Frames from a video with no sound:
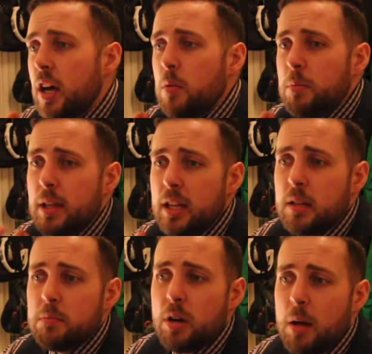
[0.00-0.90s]
I would be
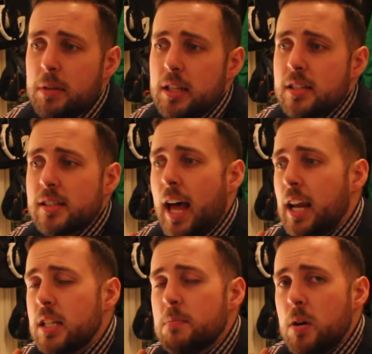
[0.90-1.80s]
eating probably
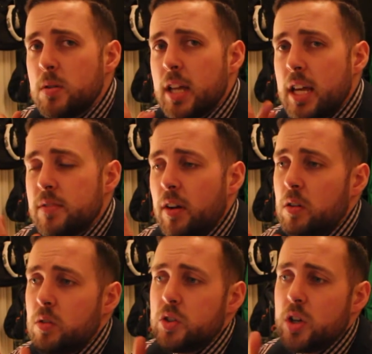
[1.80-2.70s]
salads most days for
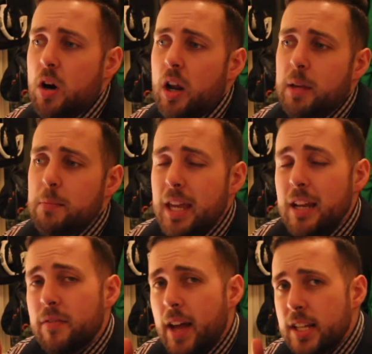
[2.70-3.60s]
lunch, or meat
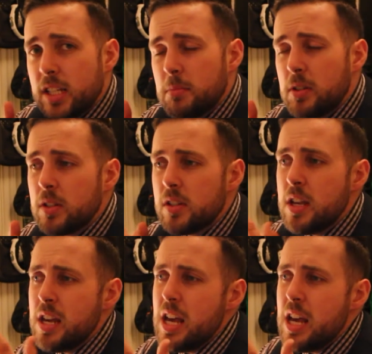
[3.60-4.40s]
and vegetables.